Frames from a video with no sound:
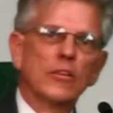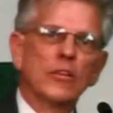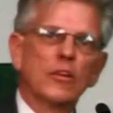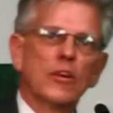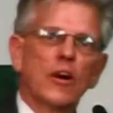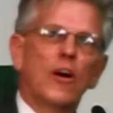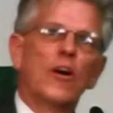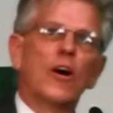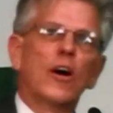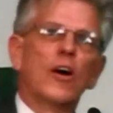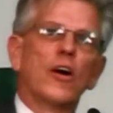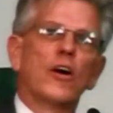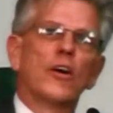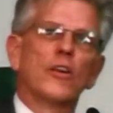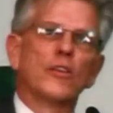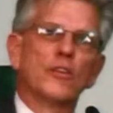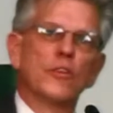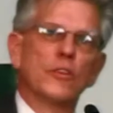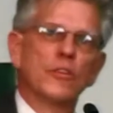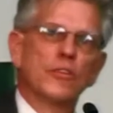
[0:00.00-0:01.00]
car
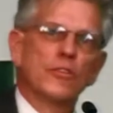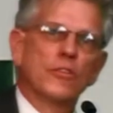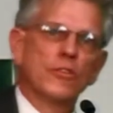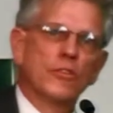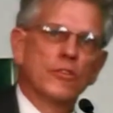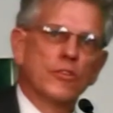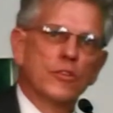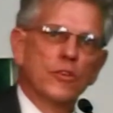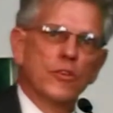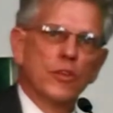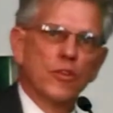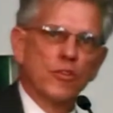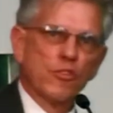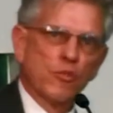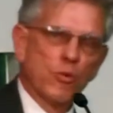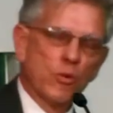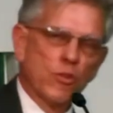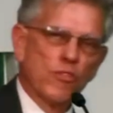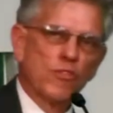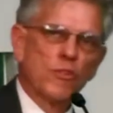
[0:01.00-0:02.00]
to the
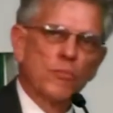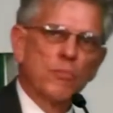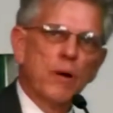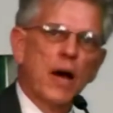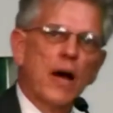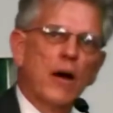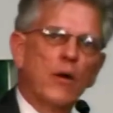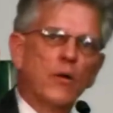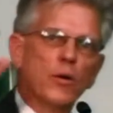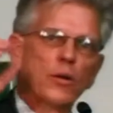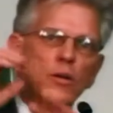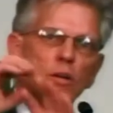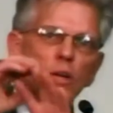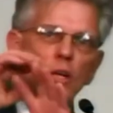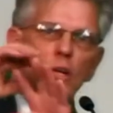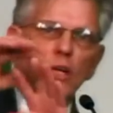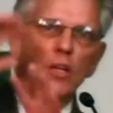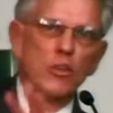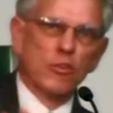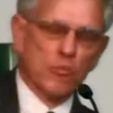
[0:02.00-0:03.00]
source of power
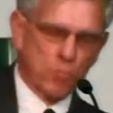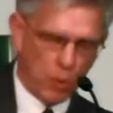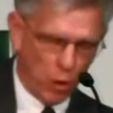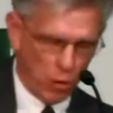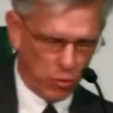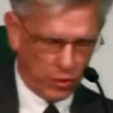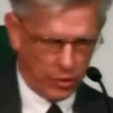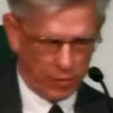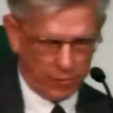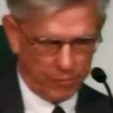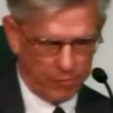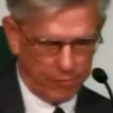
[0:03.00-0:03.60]
is broken.